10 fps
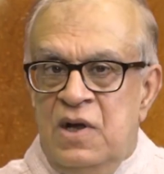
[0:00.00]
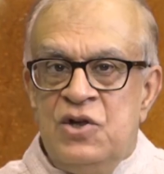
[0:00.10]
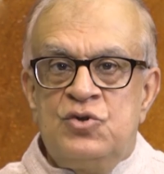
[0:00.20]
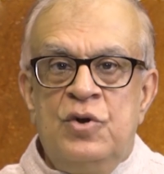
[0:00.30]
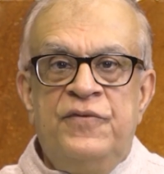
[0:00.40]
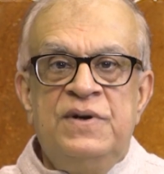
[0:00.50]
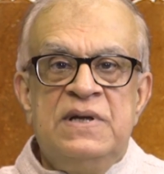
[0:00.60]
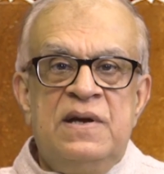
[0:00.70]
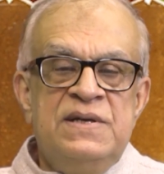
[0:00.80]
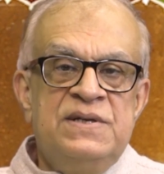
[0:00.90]
So if a
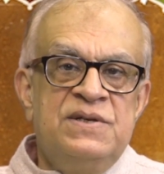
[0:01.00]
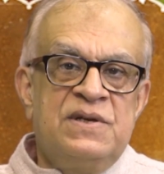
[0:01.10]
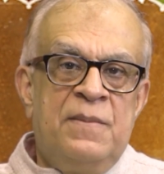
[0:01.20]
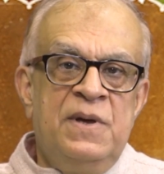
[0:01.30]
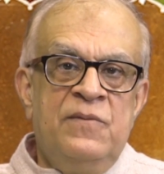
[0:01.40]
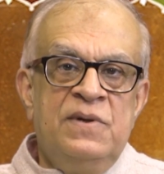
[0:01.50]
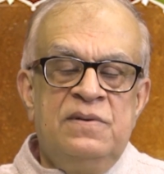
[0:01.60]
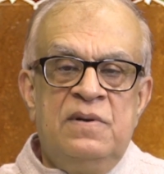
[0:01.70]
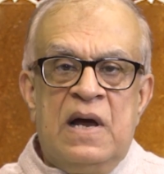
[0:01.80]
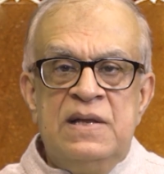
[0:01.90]
terrorist is coming
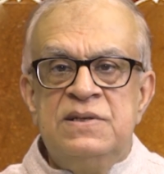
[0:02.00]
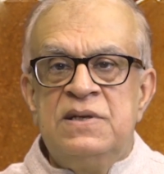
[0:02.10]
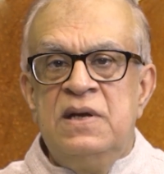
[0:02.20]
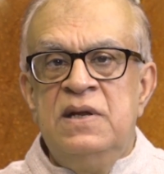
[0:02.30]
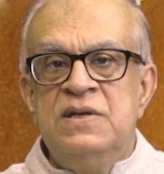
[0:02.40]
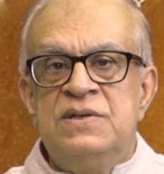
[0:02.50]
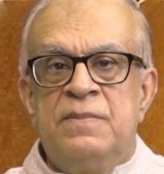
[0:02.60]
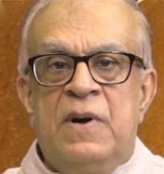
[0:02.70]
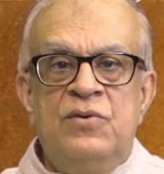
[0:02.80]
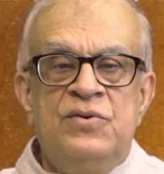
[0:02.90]
with guns and he's
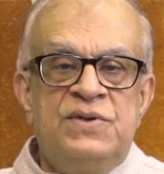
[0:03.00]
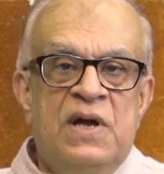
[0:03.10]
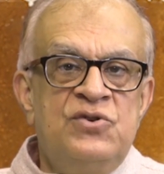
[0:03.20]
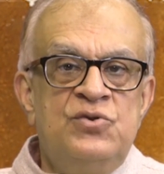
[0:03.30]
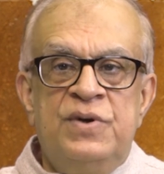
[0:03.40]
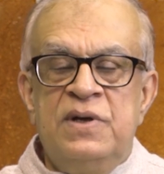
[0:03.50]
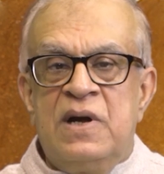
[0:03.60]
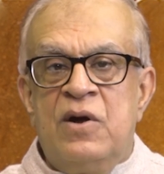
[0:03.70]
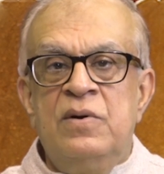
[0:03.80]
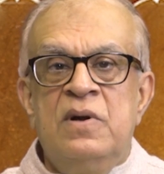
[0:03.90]
about to start shooting
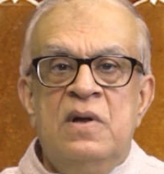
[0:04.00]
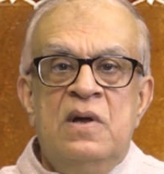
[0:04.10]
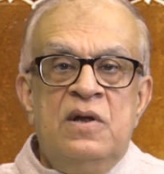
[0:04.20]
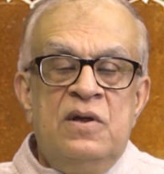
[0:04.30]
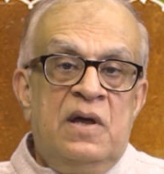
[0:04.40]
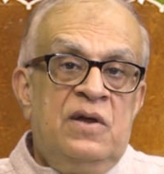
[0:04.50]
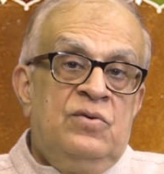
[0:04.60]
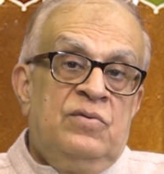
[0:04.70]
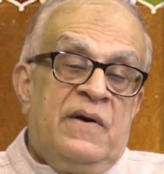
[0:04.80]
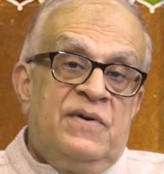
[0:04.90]
around,
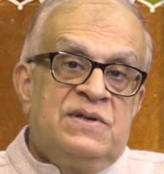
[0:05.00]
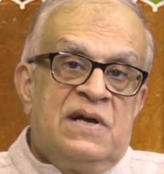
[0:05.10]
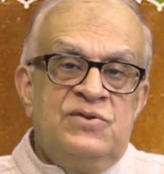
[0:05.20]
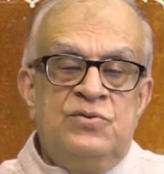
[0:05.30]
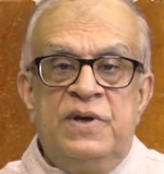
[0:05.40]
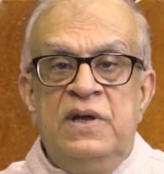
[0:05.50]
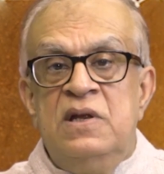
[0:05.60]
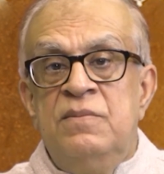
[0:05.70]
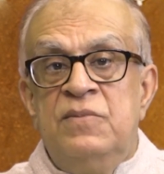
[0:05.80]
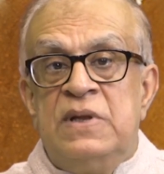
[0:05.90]
you have a chance to kill
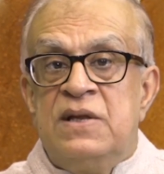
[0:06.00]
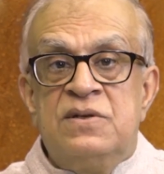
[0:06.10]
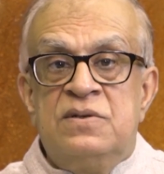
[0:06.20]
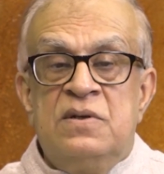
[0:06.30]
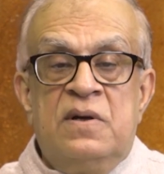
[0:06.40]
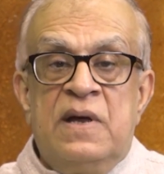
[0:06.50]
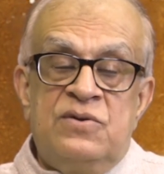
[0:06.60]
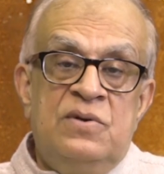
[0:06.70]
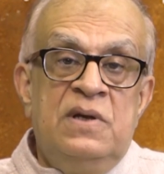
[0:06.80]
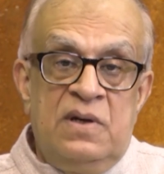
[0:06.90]
him. That's
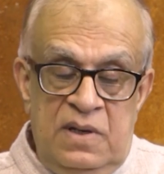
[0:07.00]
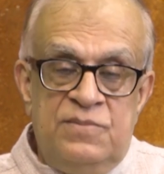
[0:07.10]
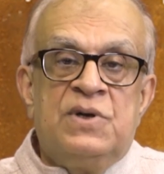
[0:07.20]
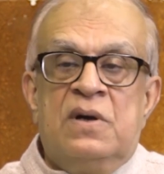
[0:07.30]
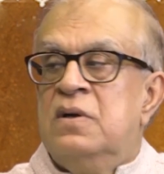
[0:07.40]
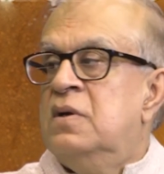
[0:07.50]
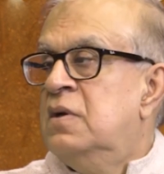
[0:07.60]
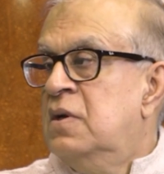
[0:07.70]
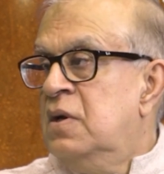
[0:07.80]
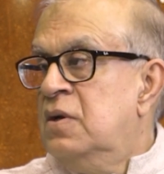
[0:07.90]
actually Ahimsa.
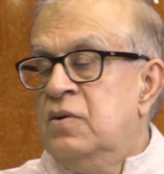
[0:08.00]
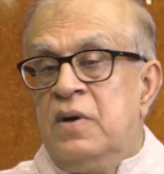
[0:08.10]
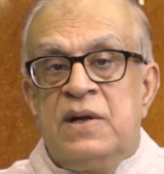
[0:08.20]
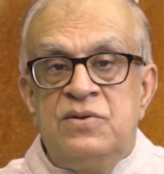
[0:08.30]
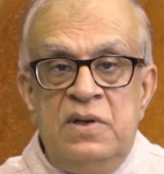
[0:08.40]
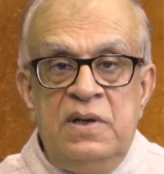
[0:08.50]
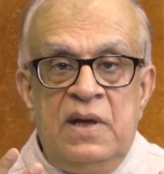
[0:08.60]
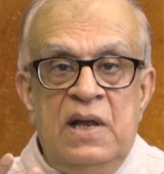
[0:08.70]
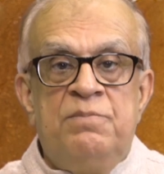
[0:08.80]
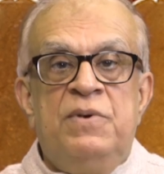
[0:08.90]
You are actually
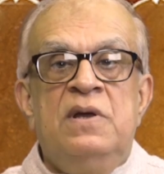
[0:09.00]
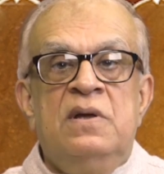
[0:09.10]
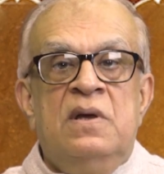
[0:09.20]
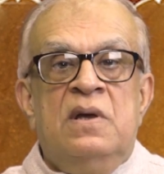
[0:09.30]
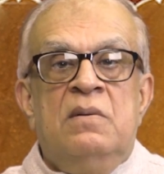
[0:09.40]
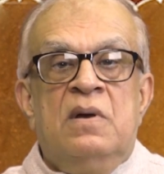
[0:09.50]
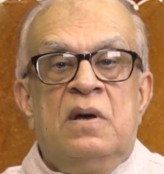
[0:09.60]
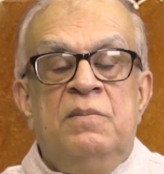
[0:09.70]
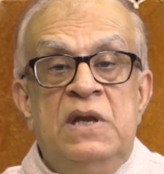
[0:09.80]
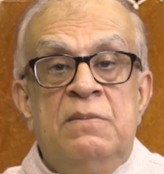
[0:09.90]
helping
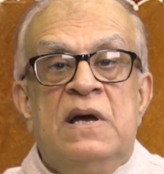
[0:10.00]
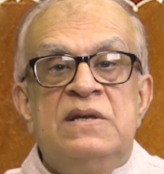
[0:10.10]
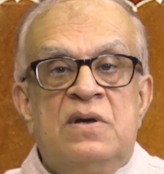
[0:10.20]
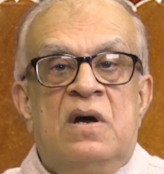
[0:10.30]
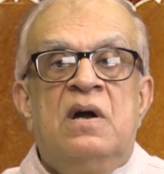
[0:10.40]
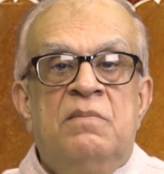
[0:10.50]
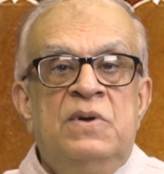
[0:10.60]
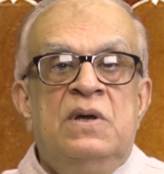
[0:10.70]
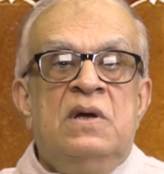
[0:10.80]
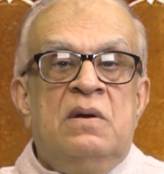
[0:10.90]
minimize the harm
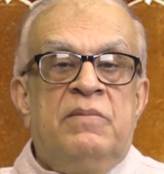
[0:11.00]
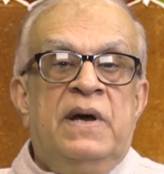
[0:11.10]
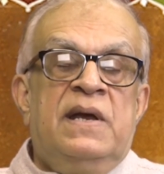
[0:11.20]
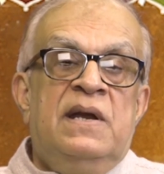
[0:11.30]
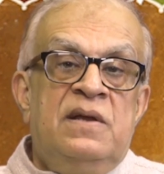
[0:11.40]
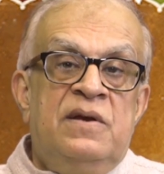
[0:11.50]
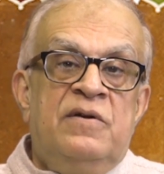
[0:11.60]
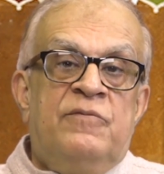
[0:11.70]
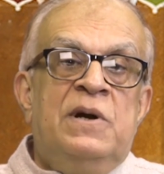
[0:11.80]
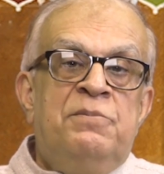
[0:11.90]
by getting rid
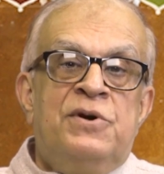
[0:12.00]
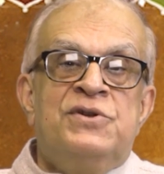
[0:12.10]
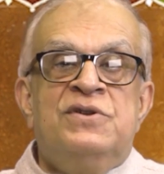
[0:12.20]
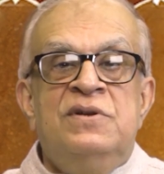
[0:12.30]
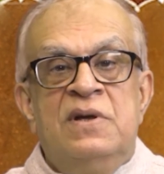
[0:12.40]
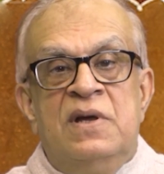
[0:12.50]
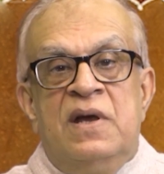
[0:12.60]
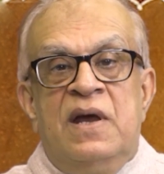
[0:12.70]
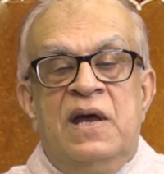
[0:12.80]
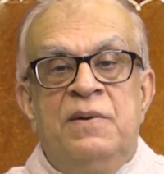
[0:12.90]
of one person
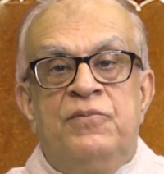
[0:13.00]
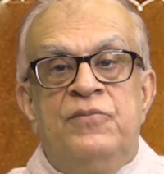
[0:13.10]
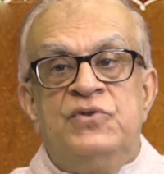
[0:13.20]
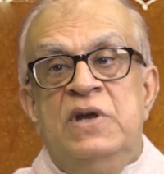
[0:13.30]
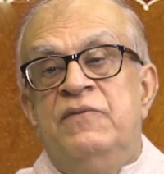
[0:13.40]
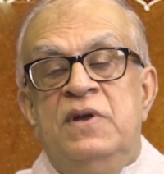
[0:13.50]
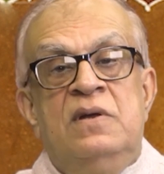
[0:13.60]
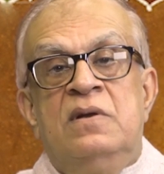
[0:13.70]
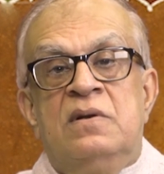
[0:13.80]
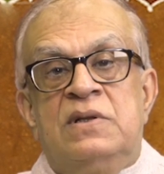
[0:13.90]
and
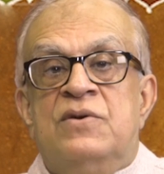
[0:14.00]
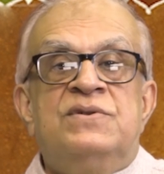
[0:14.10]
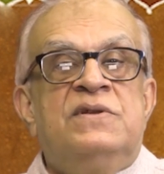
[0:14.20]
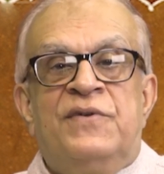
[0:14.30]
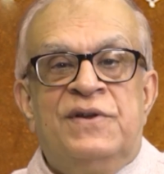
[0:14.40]
saving thousands of